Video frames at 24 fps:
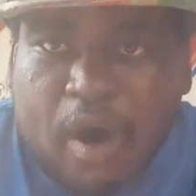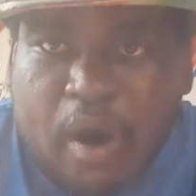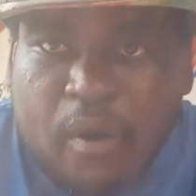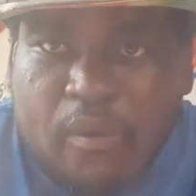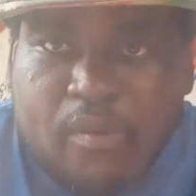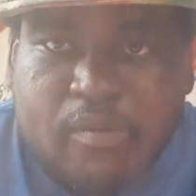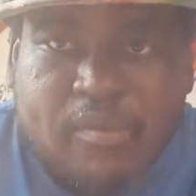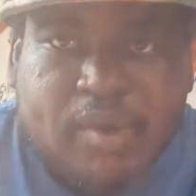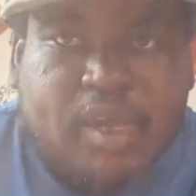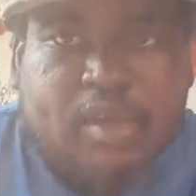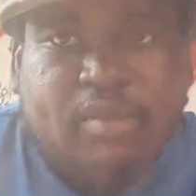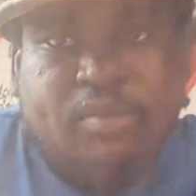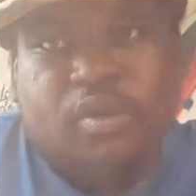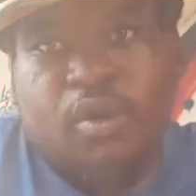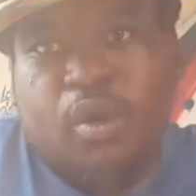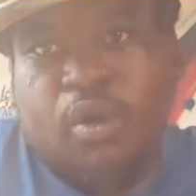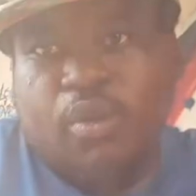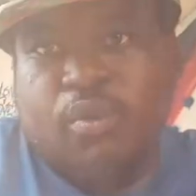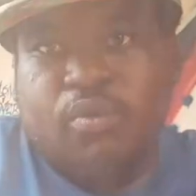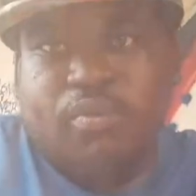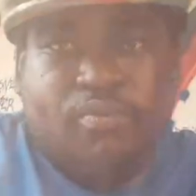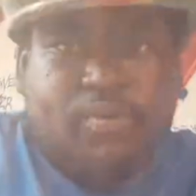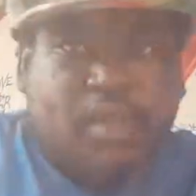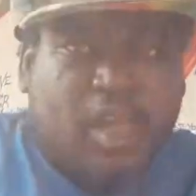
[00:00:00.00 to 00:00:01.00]
fuck me,
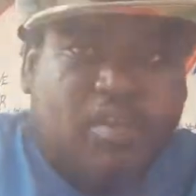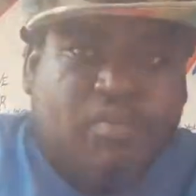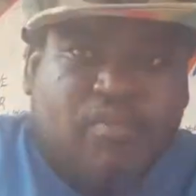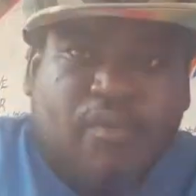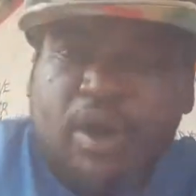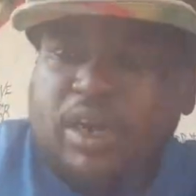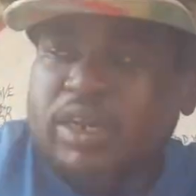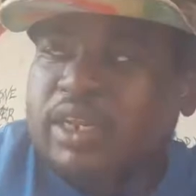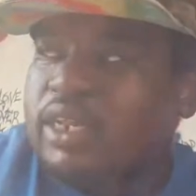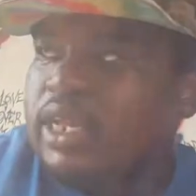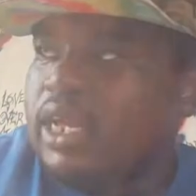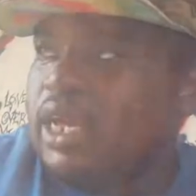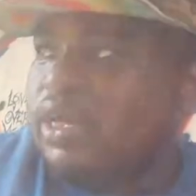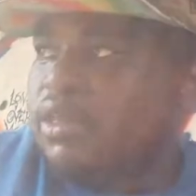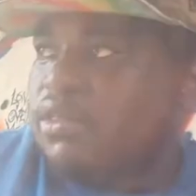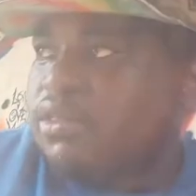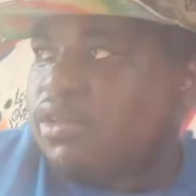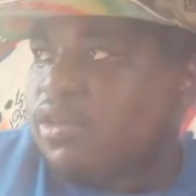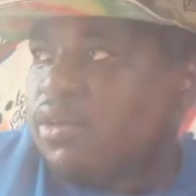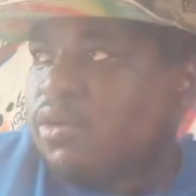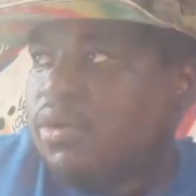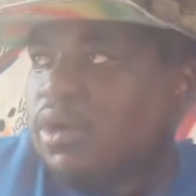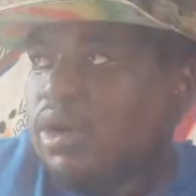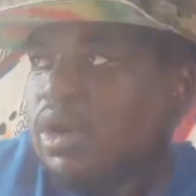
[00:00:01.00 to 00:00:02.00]
so that's what it
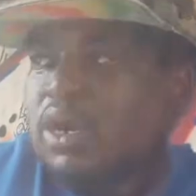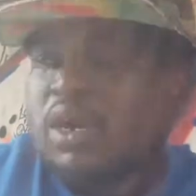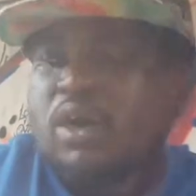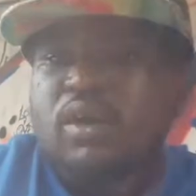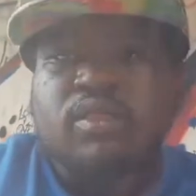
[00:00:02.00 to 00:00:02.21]
is, too.